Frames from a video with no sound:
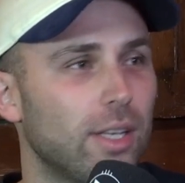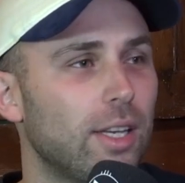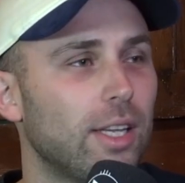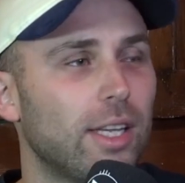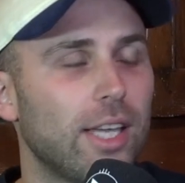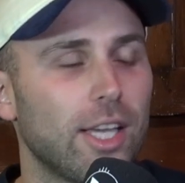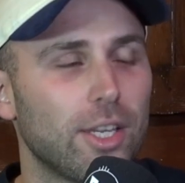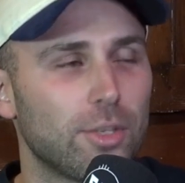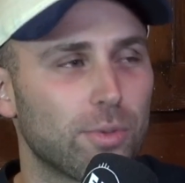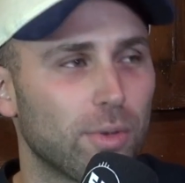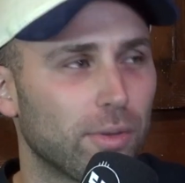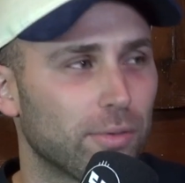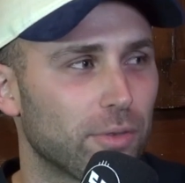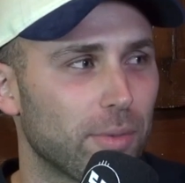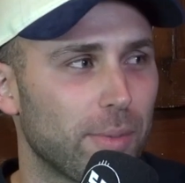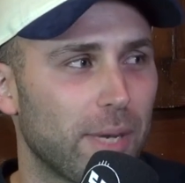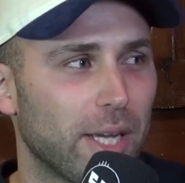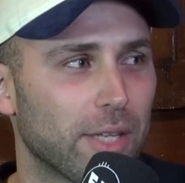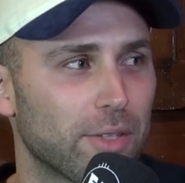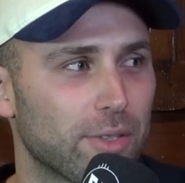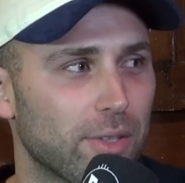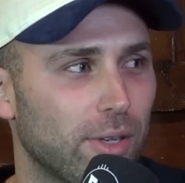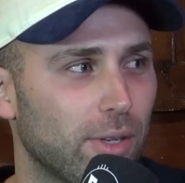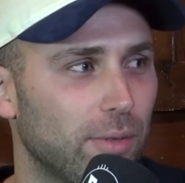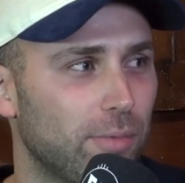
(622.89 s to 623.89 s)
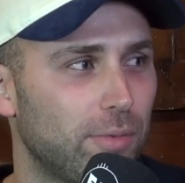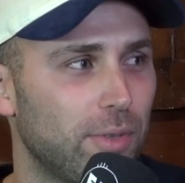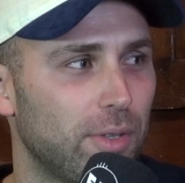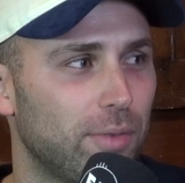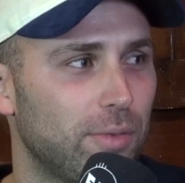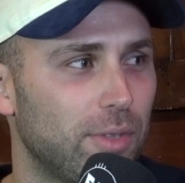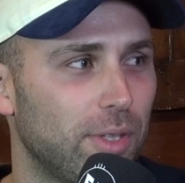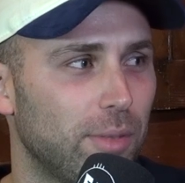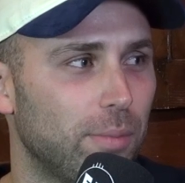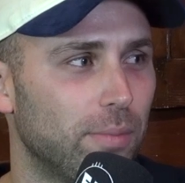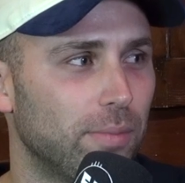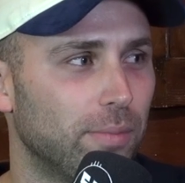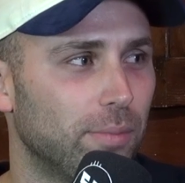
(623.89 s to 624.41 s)
And then he kicks one from outside
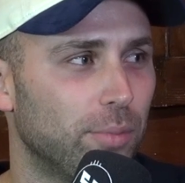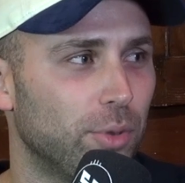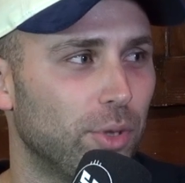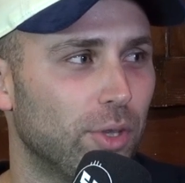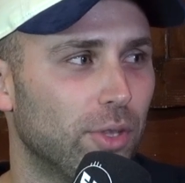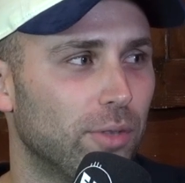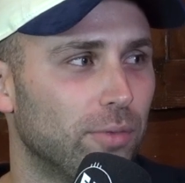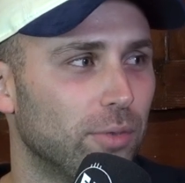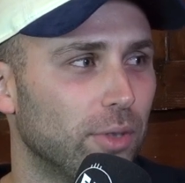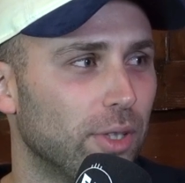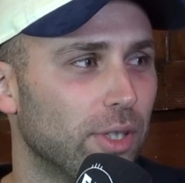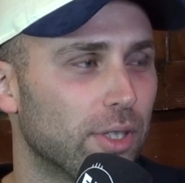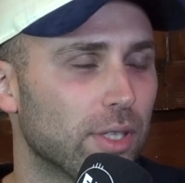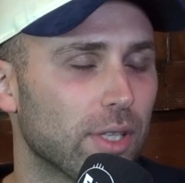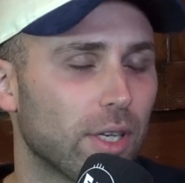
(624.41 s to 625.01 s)
fifty beautifully.